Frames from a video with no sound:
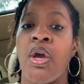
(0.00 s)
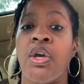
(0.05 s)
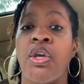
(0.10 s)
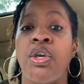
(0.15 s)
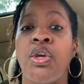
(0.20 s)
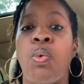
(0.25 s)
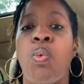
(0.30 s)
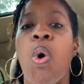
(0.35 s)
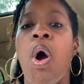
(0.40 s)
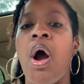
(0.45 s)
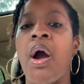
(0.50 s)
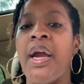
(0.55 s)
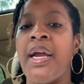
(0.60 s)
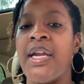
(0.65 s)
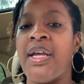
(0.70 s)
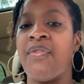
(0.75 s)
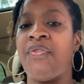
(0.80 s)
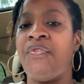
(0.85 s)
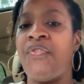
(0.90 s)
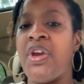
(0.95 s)
You're
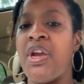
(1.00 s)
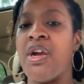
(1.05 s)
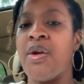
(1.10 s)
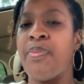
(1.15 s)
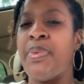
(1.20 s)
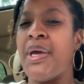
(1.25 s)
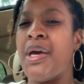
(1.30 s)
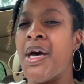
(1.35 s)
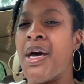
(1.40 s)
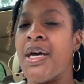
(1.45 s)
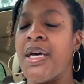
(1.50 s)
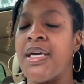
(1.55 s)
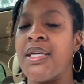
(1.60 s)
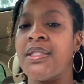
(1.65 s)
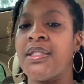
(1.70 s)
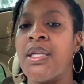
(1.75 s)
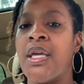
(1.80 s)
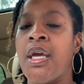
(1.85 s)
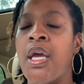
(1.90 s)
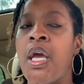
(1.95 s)
walking in fear
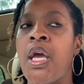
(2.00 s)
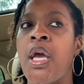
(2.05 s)
because